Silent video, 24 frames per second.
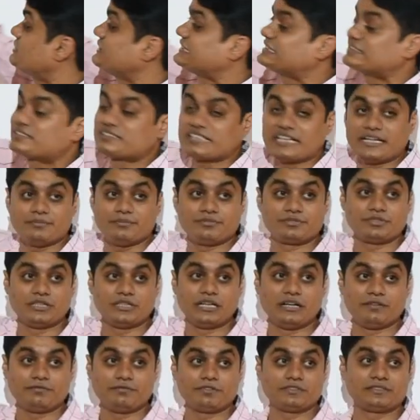6 times.
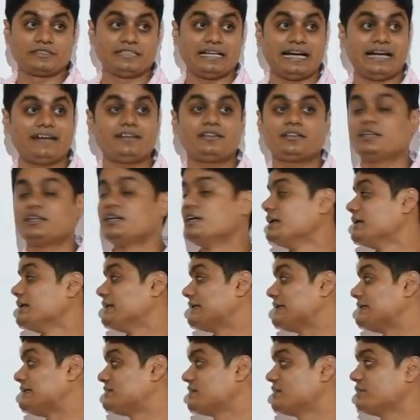Huh? For that
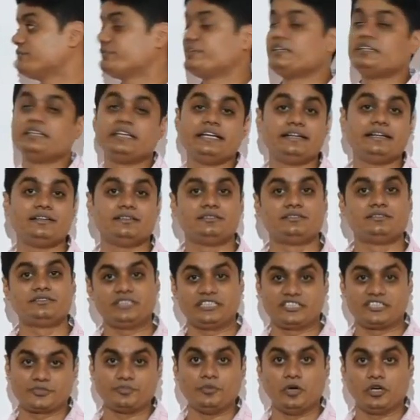reason, we need
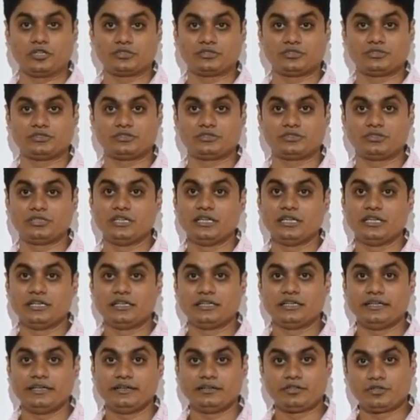6 boxes.
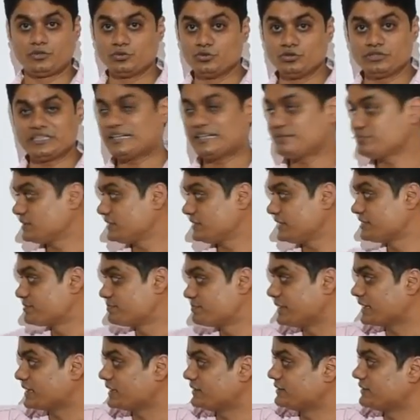2 times on each
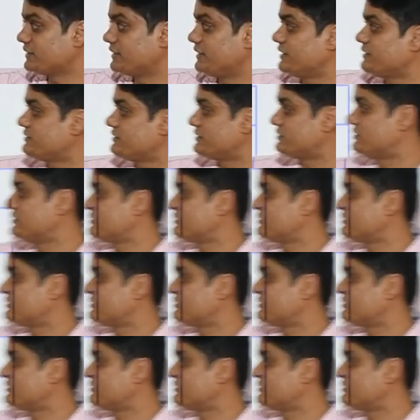bekandilla, just